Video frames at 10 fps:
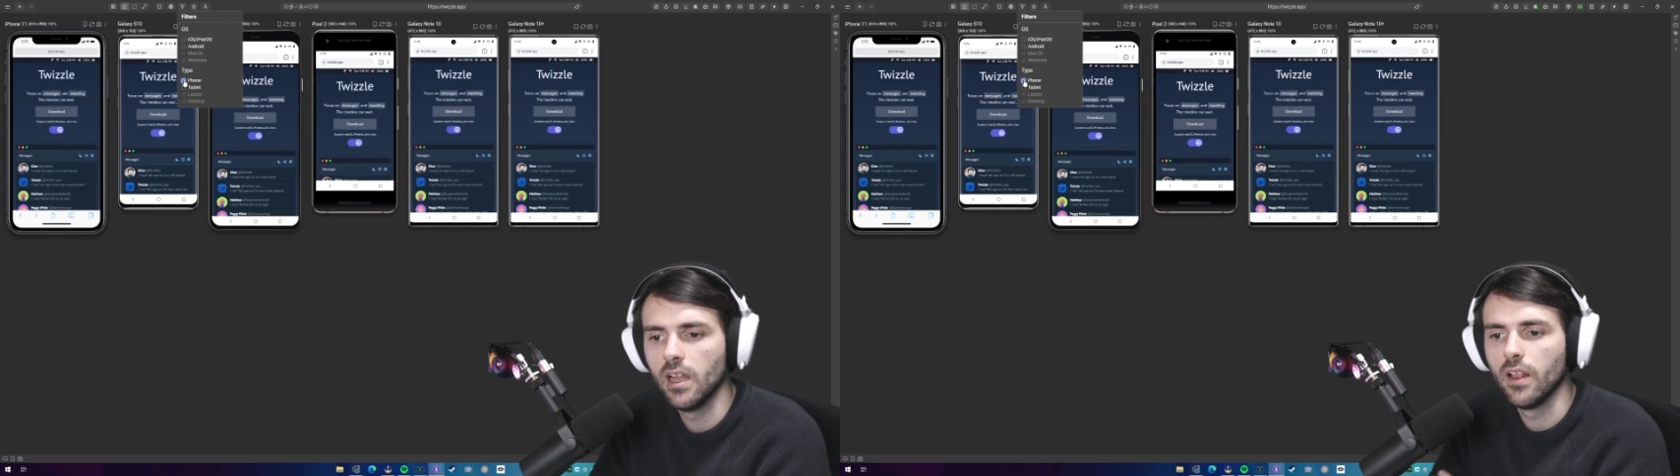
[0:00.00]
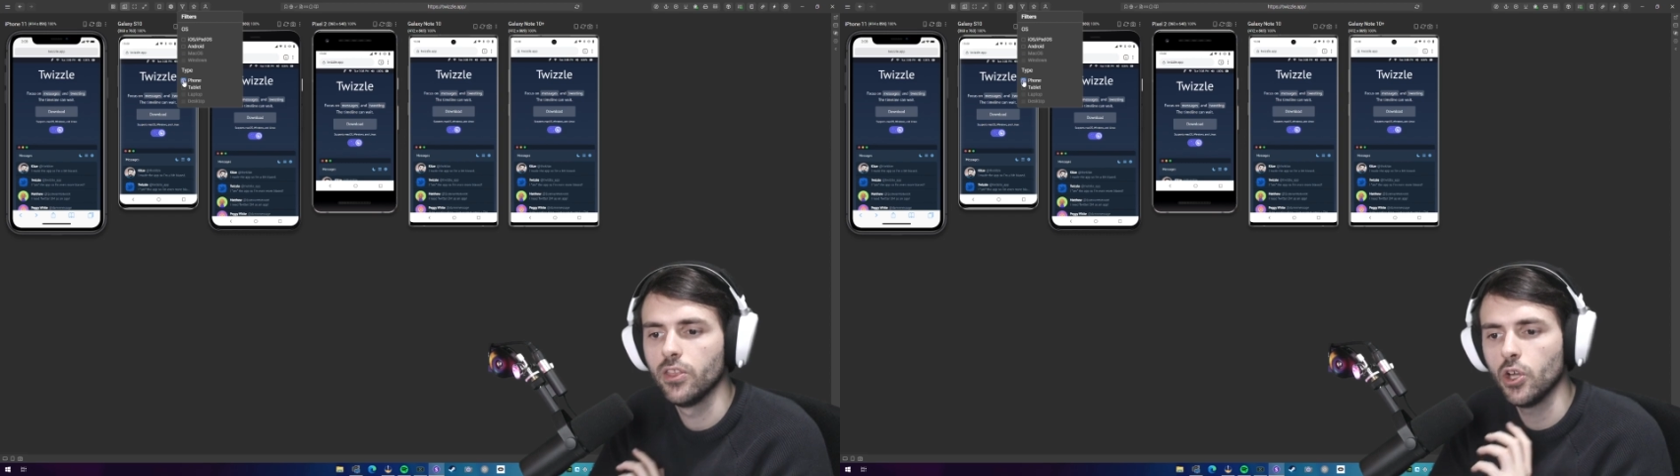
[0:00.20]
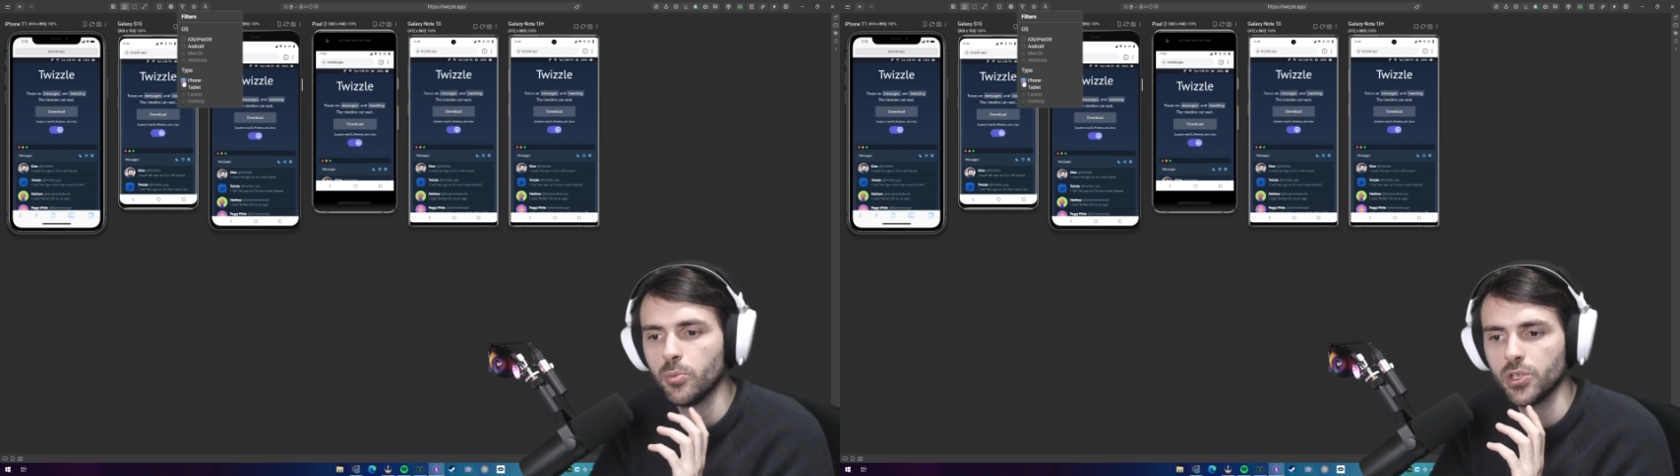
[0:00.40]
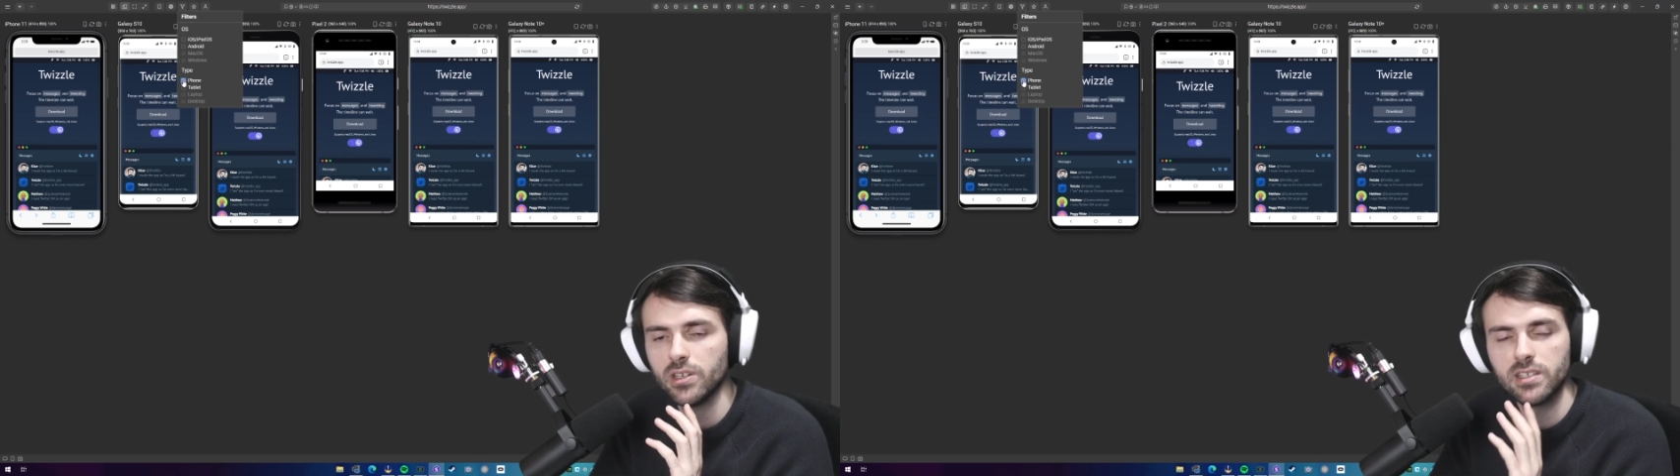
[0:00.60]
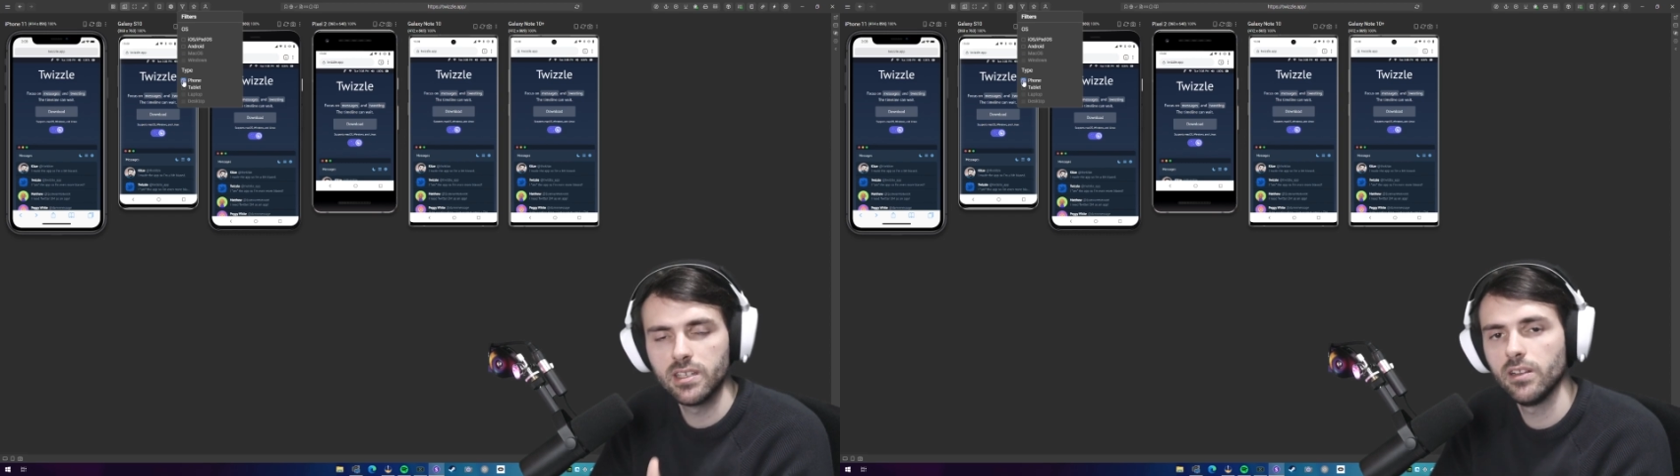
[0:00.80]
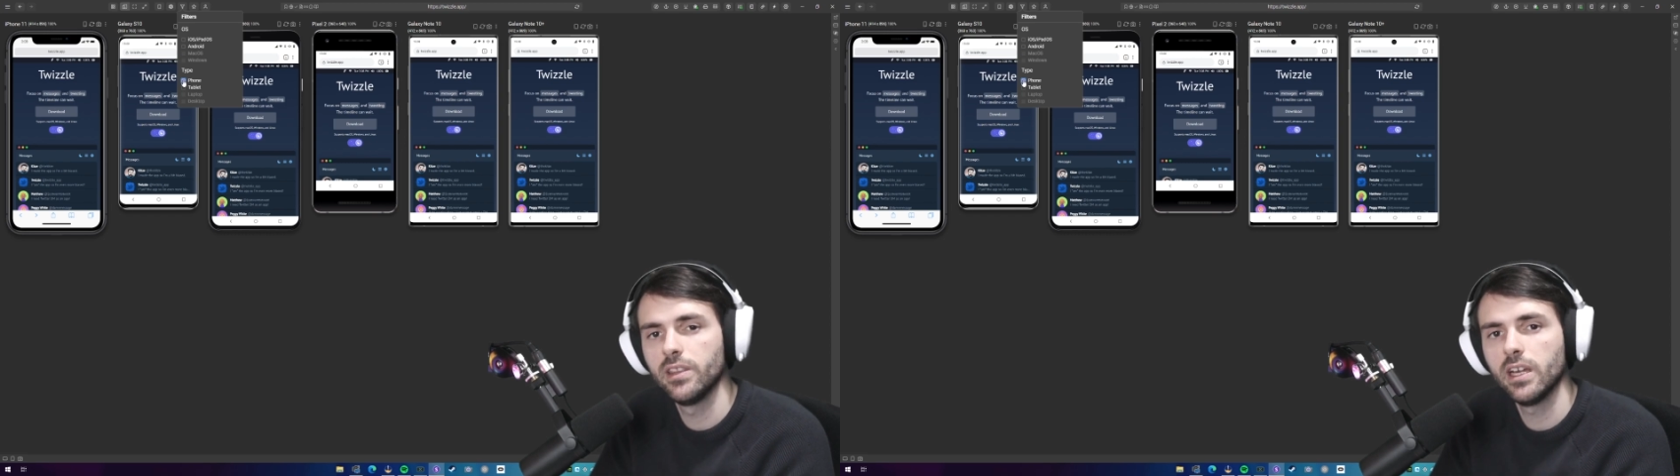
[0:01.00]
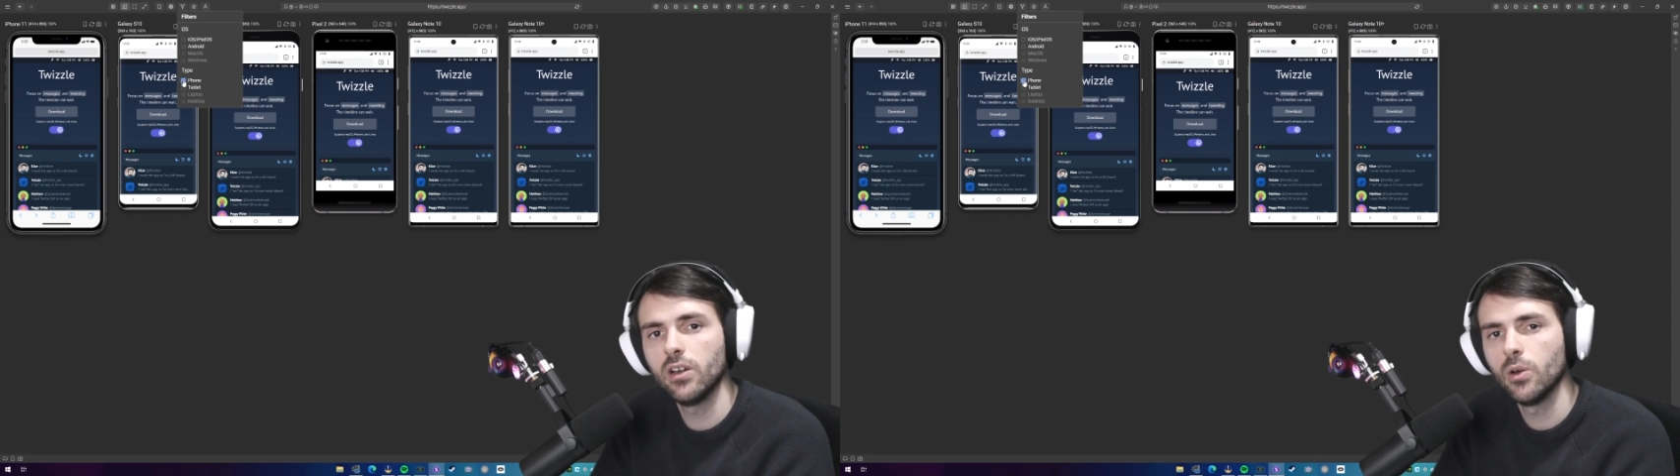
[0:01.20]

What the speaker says: The option is still there.